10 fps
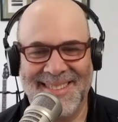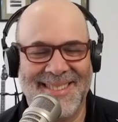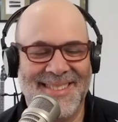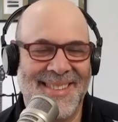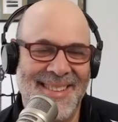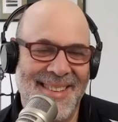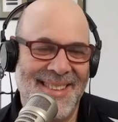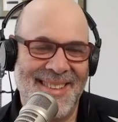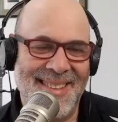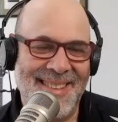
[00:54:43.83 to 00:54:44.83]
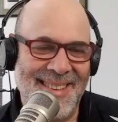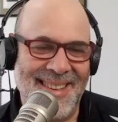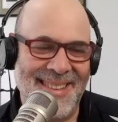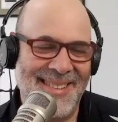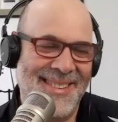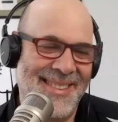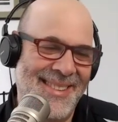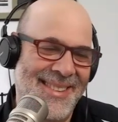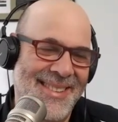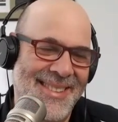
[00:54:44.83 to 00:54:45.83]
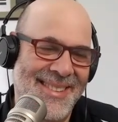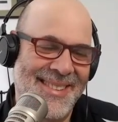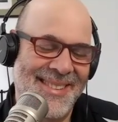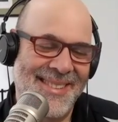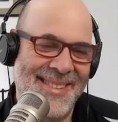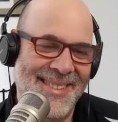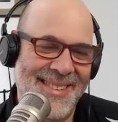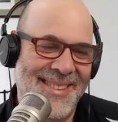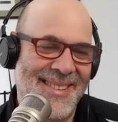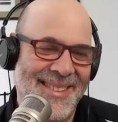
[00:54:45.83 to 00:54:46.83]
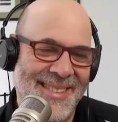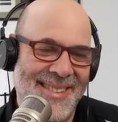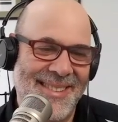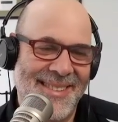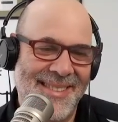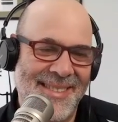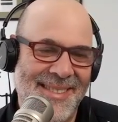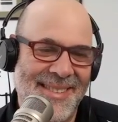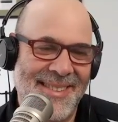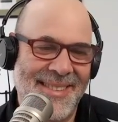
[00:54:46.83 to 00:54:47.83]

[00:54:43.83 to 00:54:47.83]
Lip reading: (silent)